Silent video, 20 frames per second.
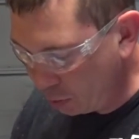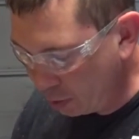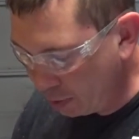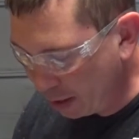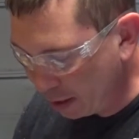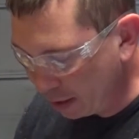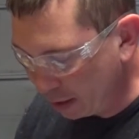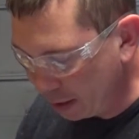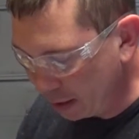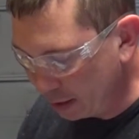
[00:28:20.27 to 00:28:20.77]

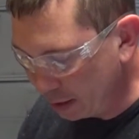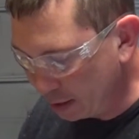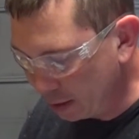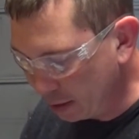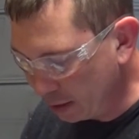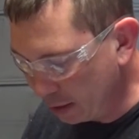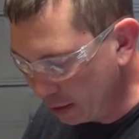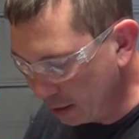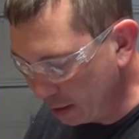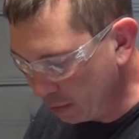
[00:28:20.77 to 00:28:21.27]
about
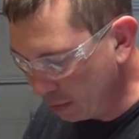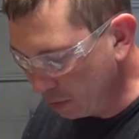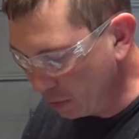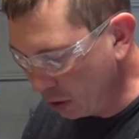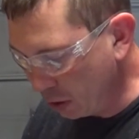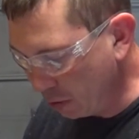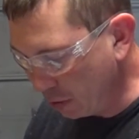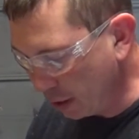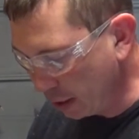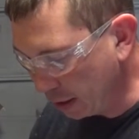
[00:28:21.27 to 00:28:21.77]
this, you
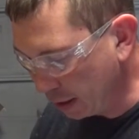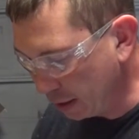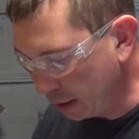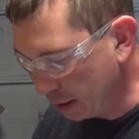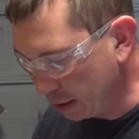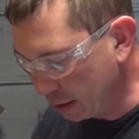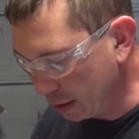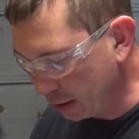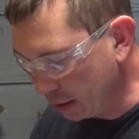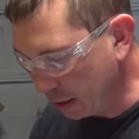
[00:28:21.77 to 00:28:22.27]
know,
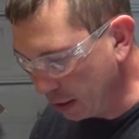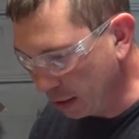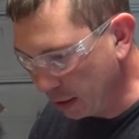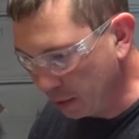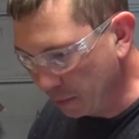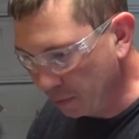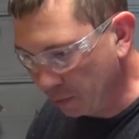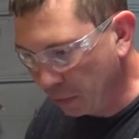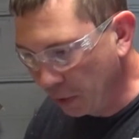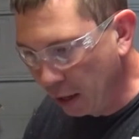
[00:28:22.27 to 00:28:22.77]
ugliness?
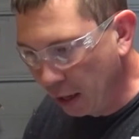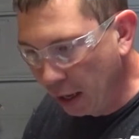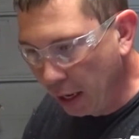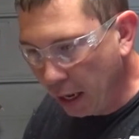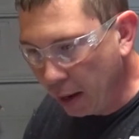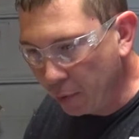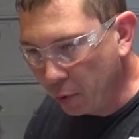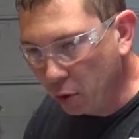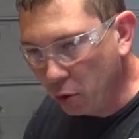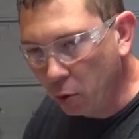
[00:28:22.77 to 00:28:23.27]

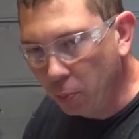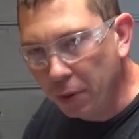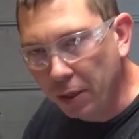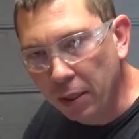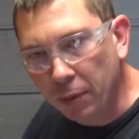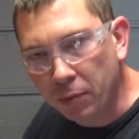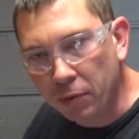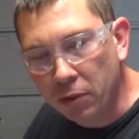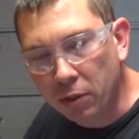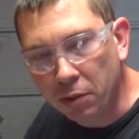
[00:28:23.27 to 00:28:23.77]
I'm gonna go pick
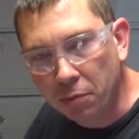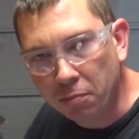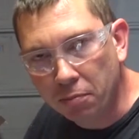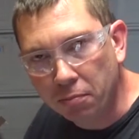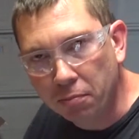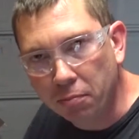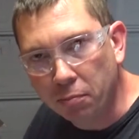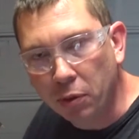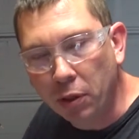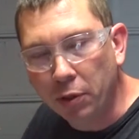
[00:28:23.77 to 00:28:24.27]
up
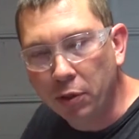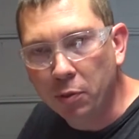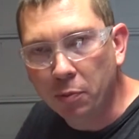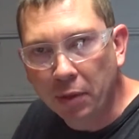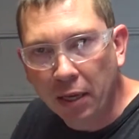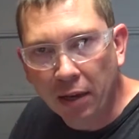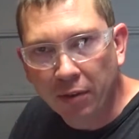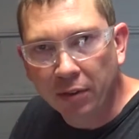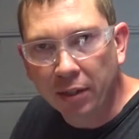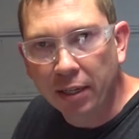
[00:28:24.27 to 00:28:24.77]
probably some
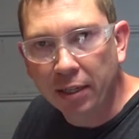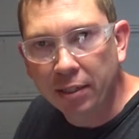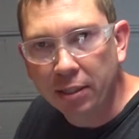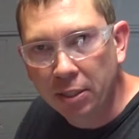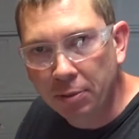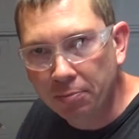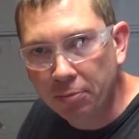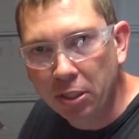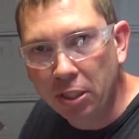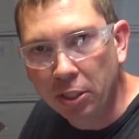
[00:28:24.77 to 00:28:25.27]
galvanized
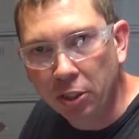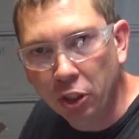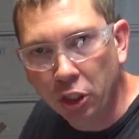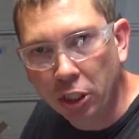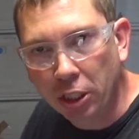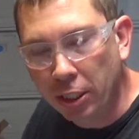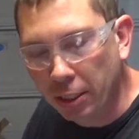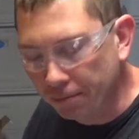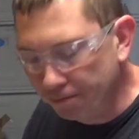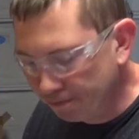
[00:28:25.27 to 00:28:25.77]
steel
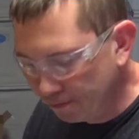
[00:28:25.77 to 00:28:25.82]
sheeting,